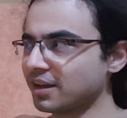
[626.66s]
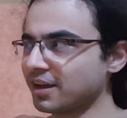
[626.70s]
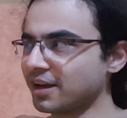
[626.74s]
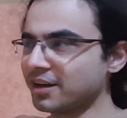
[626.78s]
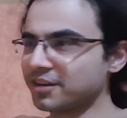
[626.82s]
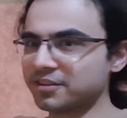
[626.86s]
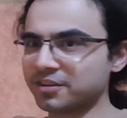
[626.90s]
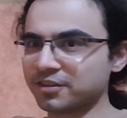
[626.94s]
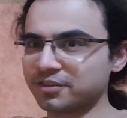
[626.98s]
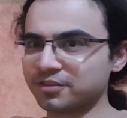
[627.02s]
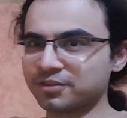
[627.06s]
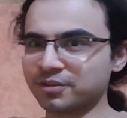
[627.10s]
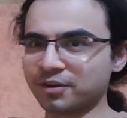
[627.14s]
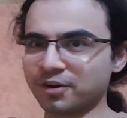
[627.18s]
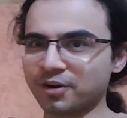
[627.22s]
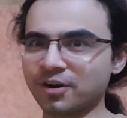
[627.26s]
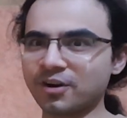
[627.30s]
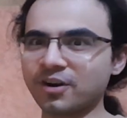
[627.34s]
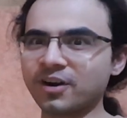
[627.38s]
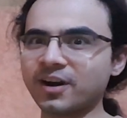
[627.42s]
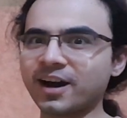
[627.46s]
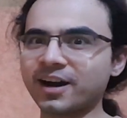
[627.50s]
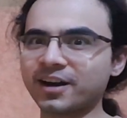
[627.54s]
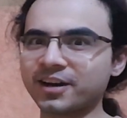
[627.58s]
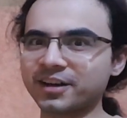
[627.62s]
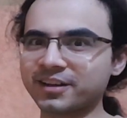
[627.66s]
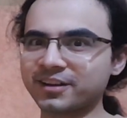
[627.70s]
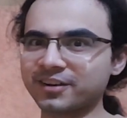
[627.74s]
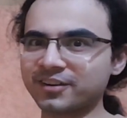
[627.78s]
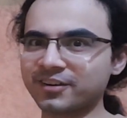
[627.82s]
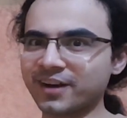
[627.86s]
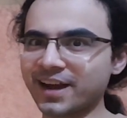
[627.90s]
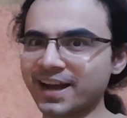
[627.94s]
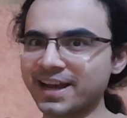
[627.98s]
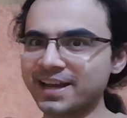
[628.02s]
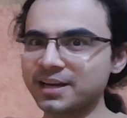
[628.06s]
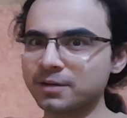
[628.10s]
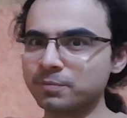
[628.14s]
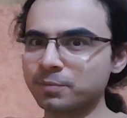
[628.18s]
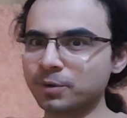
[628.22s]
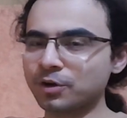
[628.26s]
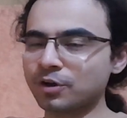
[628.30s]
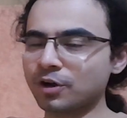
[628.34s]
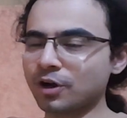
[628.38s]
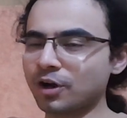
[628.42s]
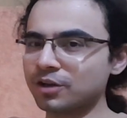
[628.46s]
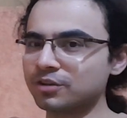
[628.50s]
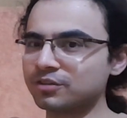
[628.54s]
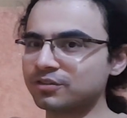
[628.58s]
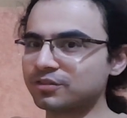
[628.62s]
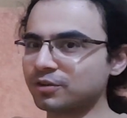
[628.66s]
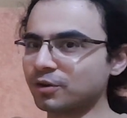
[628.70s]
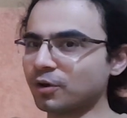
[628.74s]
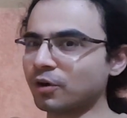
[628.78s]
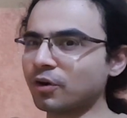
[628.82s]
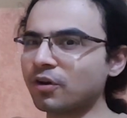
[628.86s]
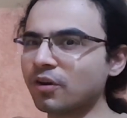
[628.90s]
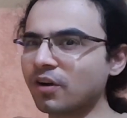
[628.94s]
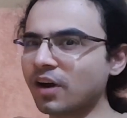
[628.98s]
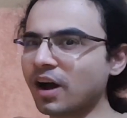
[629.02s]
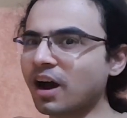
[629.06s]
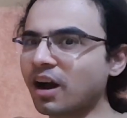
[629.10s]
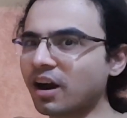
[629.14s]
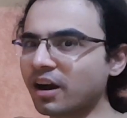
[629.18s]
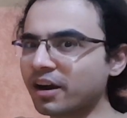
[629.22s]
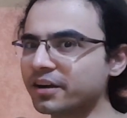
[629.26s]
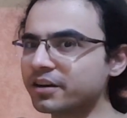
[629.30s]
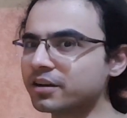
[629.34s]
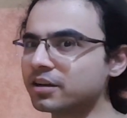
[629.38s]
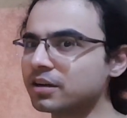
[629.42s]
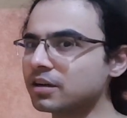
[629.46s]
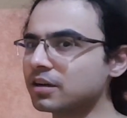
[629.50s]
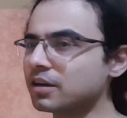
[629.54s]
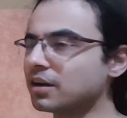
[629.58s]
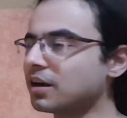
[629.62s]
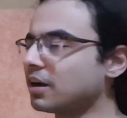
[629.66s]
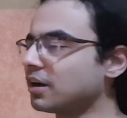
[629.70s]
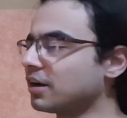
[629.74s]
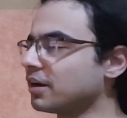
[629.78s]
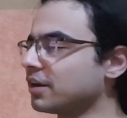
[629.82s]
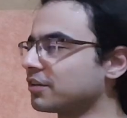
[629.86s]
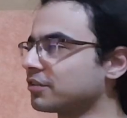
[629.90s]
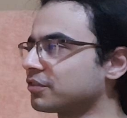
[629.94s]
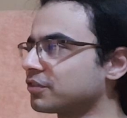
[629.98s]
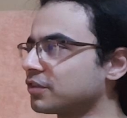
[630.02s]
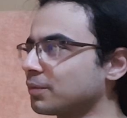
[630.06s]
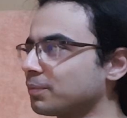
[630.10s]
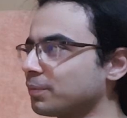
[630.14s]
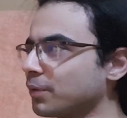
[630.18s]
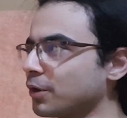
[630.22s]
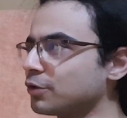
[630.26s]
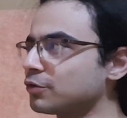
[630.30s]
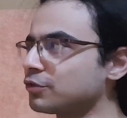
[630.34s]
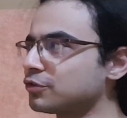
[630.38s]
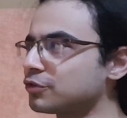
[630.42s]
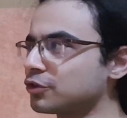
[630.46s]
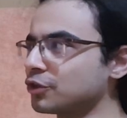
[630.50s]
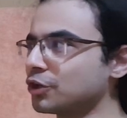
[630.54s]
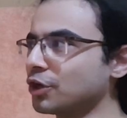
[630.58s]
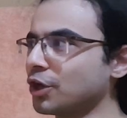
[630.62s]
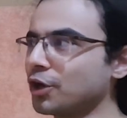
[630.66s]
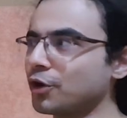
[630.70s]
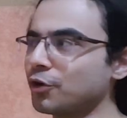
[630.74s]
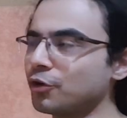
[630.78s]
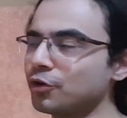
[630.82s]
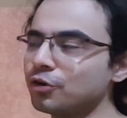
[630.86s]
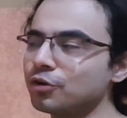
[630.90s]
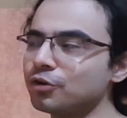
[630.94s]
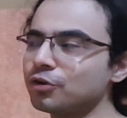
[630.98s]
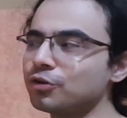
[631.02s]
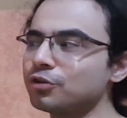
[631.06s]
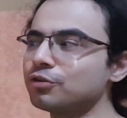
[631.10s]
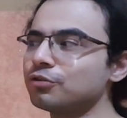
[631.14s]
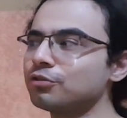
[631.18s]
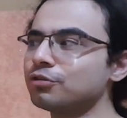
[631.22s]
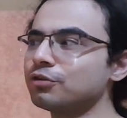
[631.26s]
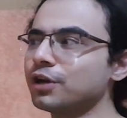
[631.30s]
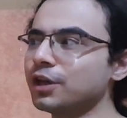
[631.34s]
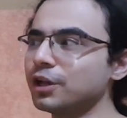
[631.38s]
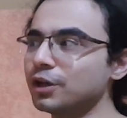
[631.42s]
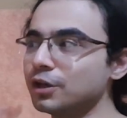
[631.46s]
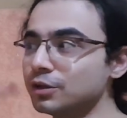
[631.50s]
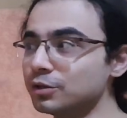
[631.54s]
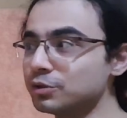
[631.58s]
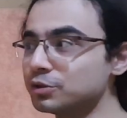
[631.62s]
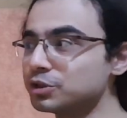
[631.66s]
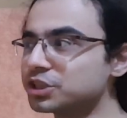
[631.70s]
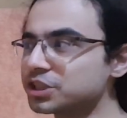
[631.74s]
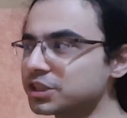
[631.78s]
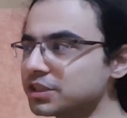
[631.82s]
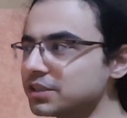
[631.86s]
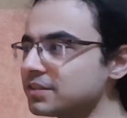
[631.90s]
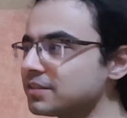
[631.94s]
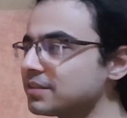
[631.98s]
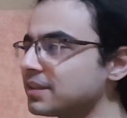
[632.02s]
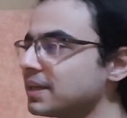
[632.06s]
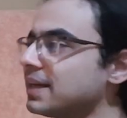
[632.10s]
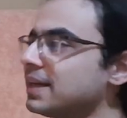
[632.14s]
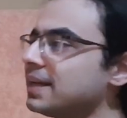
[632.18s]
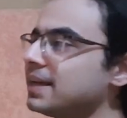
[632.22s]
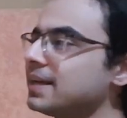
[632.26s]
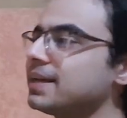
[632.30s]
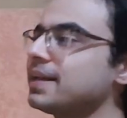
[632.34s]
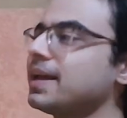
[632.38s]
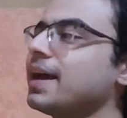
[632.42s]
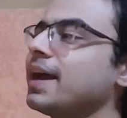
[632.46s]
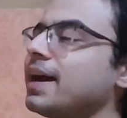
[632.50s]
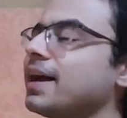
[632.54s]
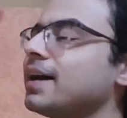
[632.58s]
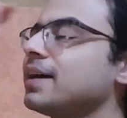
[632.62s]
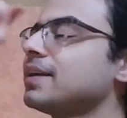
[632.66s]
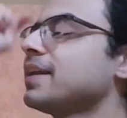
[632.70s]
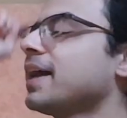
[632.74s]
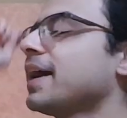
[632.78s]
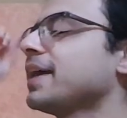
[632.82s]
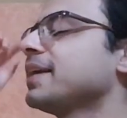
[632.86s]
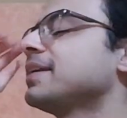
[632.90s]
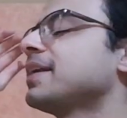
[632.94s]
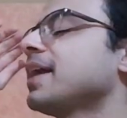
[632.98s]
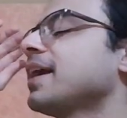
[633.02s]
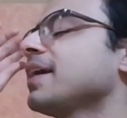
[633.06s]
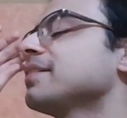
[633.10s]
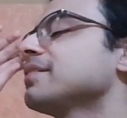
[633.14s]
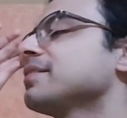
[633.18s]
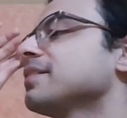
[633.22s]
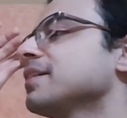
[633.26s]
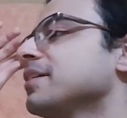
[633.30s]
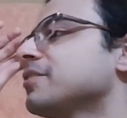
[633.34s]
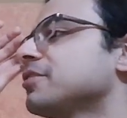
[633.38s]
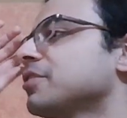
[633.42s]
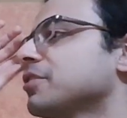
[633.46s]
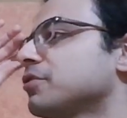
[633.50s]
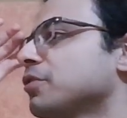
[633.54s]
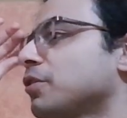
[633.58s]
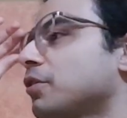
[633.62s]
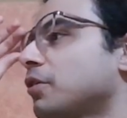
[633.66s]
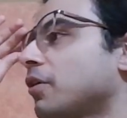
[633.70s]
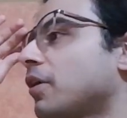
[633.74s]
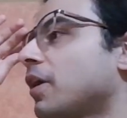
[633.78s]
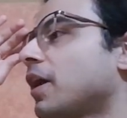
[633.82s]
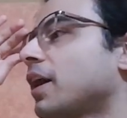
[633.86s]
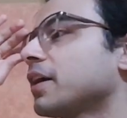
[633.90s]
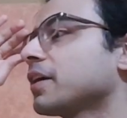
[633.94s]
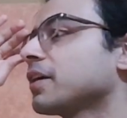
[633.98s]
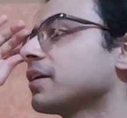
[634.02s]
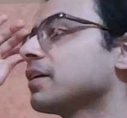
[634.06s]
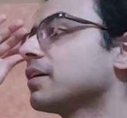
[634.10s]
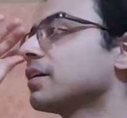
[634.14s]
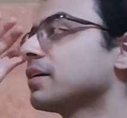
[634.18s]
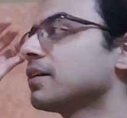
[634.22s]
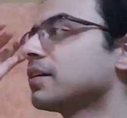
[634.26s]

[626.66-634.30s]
It's a Zoroark, right? Because Zoroark is supposed to know illusions. Yeah, Night Days, it's a Zoroark.